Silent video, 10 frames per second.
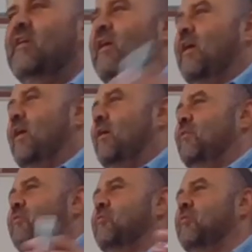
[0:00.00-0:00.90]

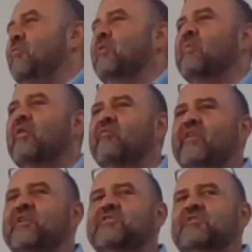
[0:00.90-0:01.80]
sort of rigmarole
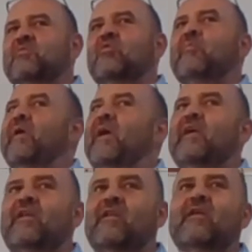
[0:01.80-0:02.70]
finishes and we're all
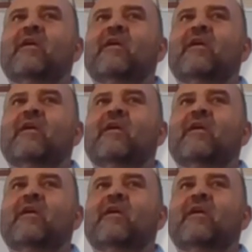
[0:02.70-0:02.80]
back and